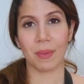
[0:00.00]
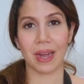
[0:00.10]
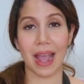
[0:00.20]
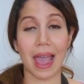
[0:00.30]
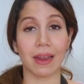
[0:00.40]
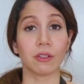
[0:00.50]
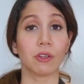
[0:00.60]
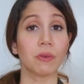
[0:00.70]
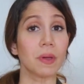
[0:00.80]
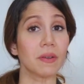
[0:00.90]
I'm gonna add a
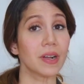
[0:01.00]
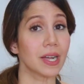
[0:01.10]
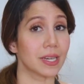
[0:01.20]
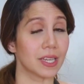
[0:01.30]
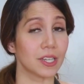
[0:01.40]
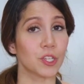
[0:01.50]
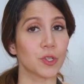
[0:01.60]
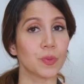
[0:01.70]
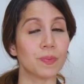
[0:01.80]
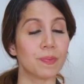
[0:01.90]
little bit of honey
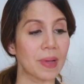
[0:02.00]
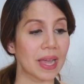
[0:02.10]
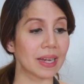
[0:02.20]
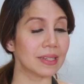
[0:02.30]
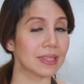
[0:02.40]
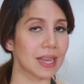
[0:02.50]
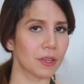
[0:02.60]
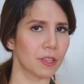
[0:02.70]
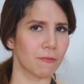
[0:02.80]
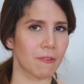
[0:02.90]
to balance
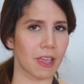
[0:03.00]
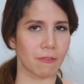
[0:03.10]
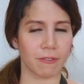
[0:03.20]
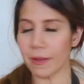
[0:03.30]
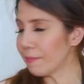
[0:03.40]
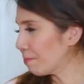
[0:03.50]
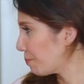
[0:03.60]
out the flavor,